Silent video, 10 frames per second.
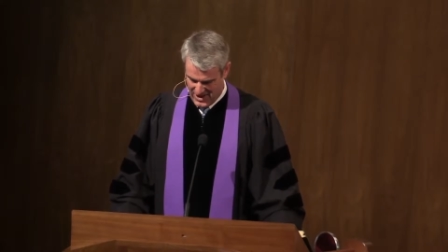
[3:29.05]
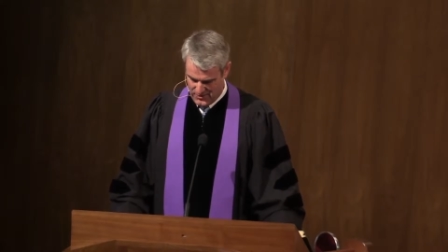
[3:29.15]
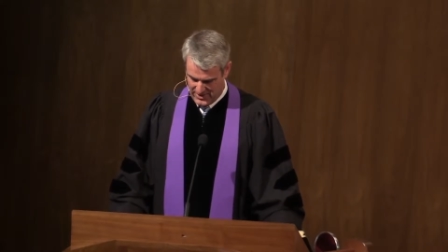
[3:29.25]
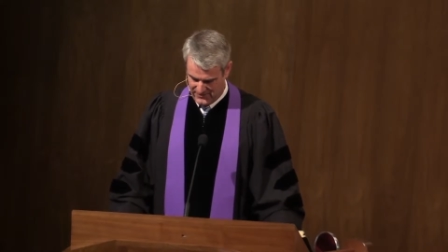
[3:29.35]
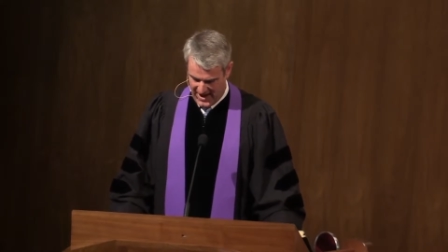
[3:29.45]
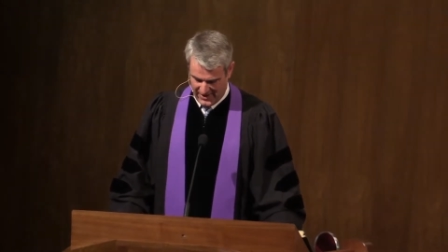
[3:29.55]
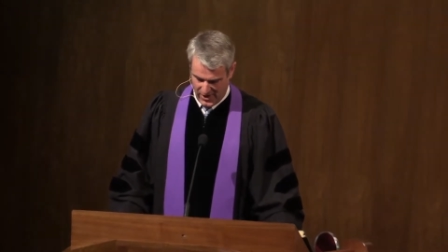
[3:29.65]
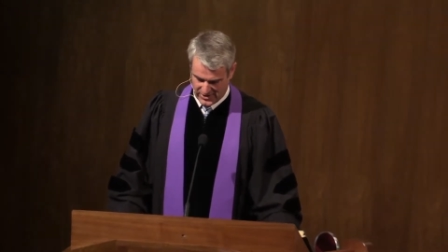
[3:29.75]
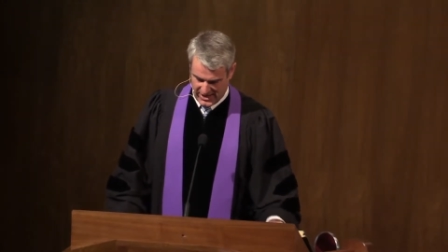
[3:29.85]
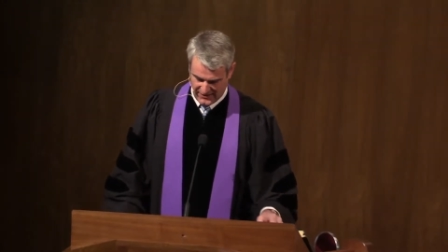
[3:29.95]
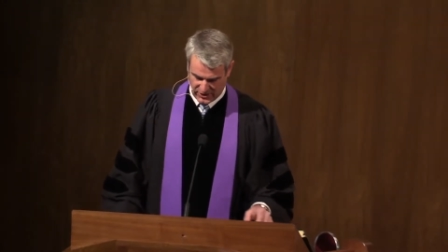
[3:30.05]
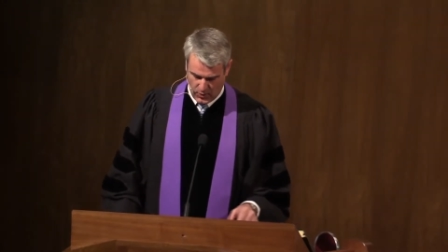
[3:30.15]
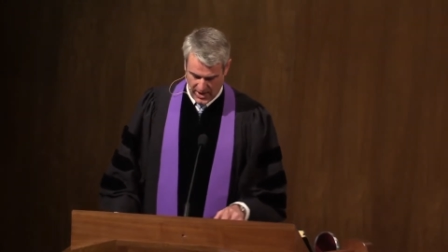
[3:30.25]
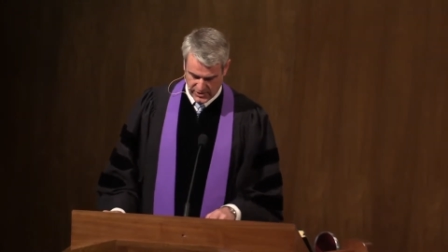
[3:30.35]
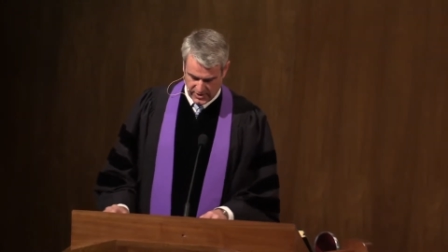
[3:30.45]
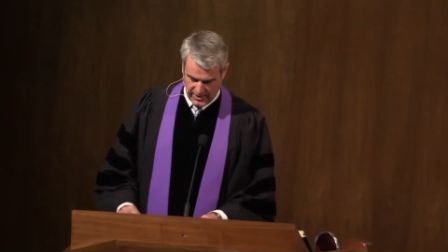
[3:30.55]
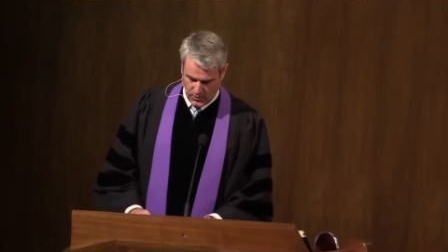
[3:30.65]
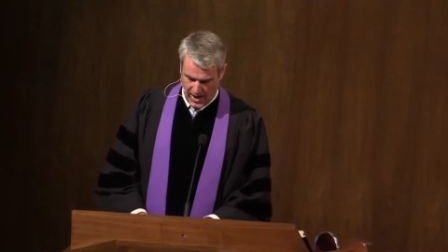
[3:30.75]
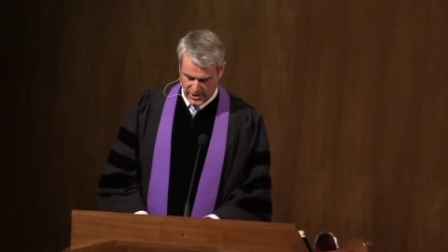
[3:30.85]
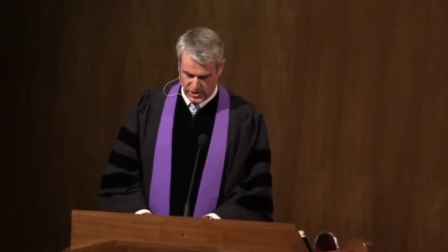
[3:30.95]
we find ourselves questioning
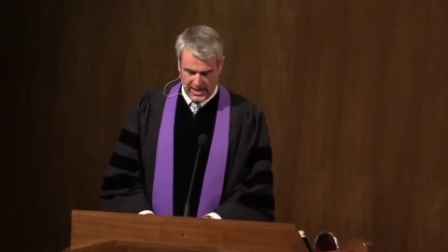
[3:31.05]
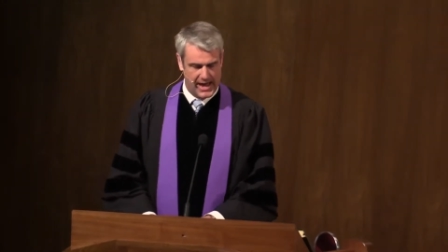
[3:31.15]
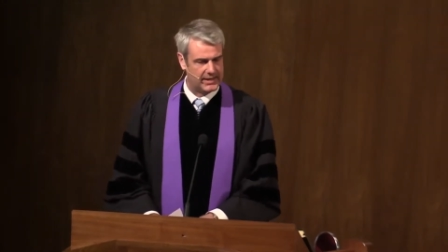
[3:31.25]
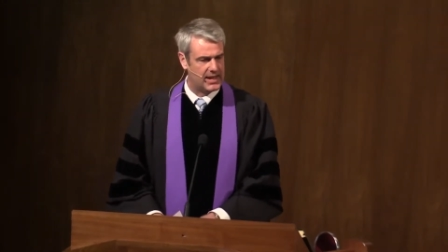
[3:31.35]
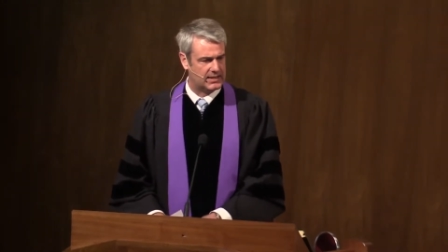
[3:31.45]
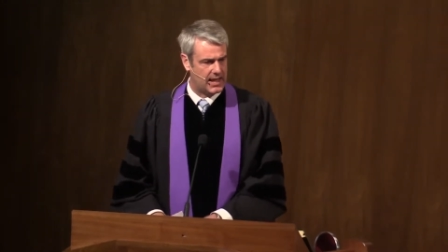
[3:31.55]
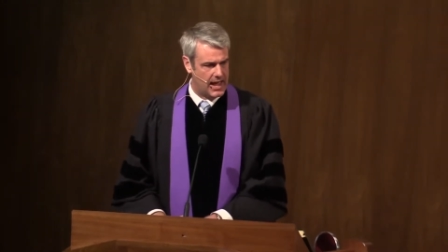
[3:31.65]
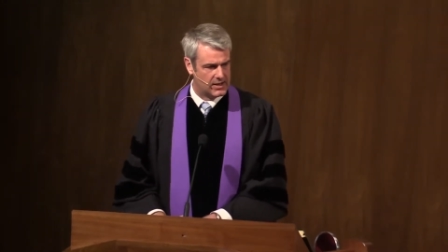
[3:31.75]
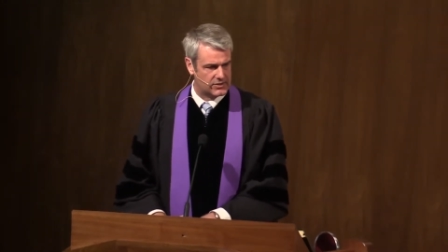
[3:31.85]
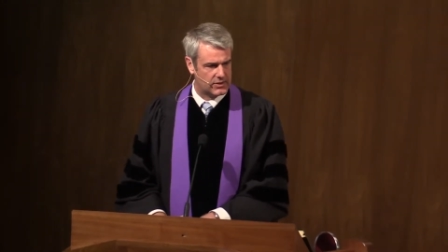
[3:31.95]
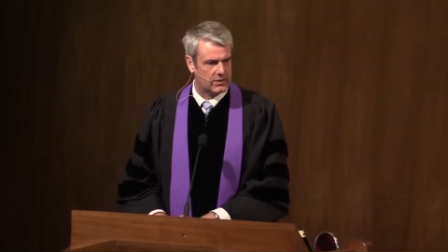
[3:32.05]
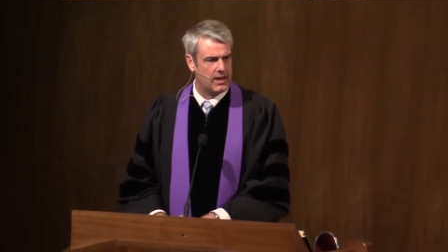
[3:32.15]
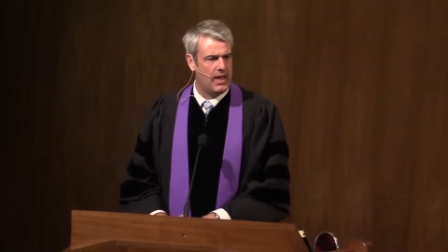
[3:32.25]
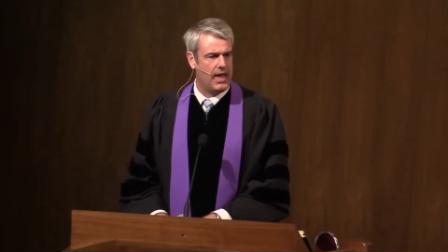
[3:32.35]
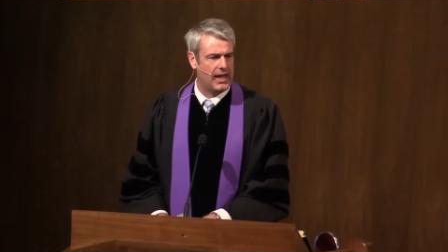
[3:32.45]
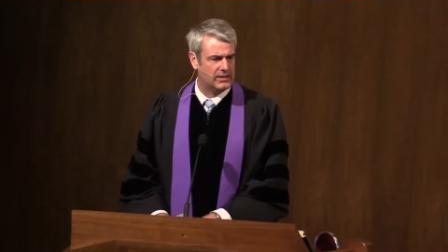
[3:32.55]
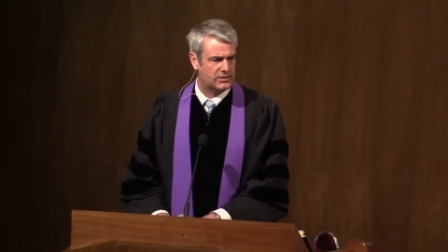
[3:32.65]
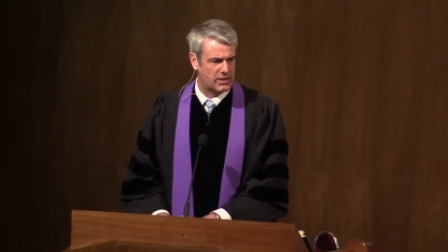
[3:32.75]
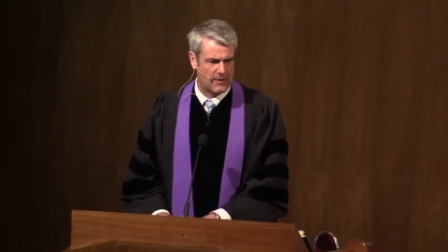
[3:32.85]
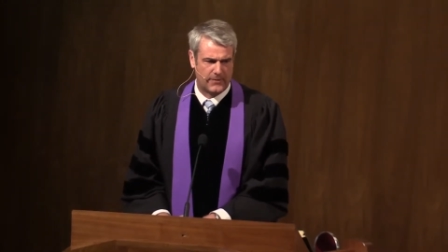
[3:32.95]
why she had to get cancer and
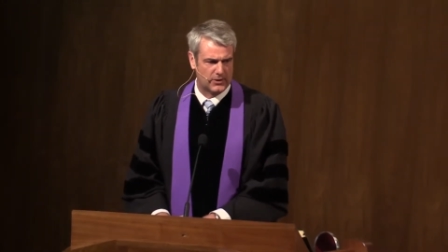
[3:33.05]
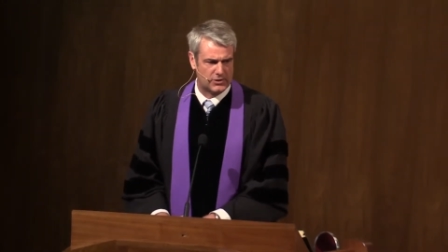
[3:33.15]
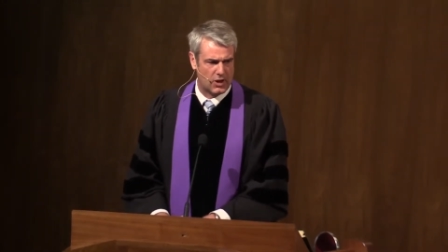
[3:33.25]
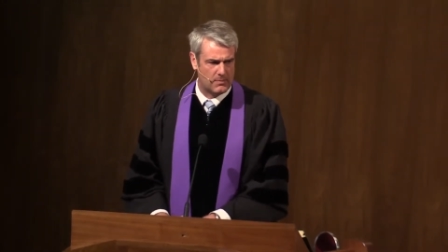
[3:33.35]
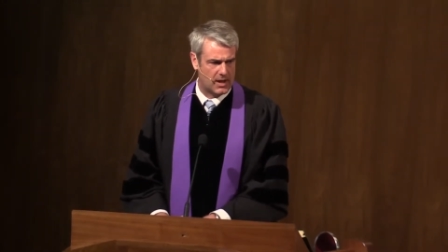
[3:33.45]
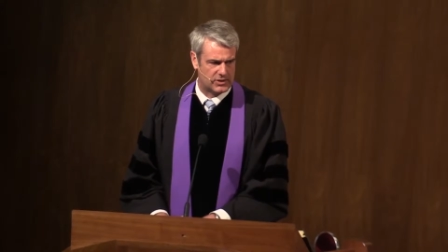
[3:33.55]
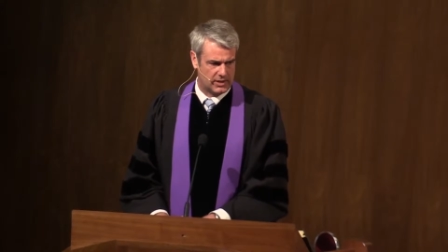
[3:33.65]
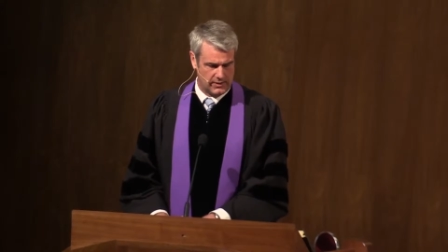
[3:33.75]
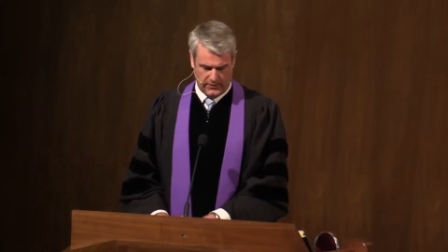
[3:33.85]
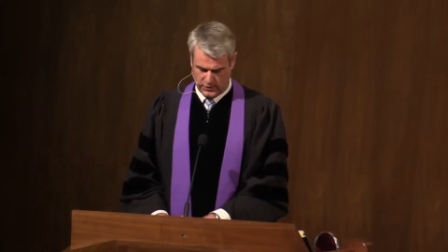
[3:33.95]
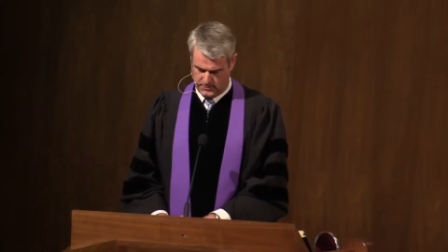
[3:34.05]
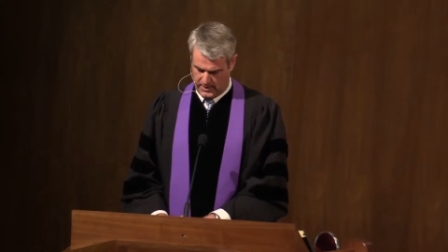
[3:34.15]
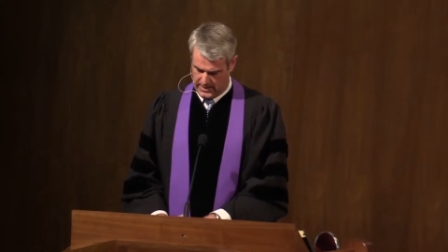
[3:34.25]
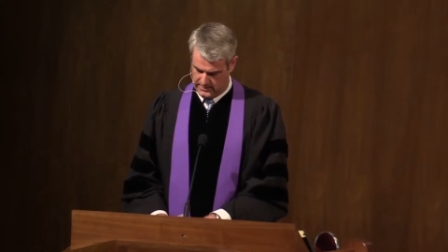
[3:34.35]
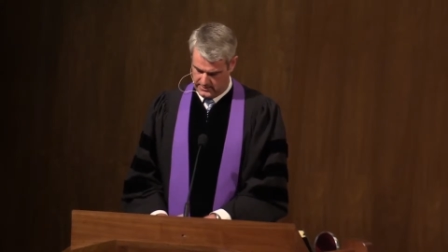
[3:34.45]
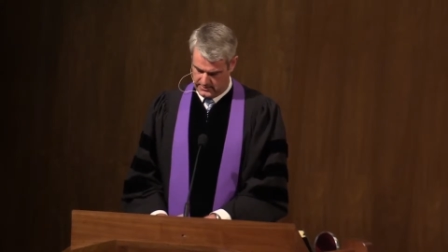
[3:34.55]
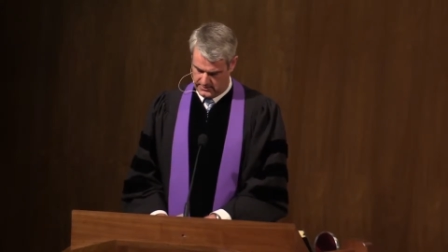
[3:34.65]
suffer so much in the first place?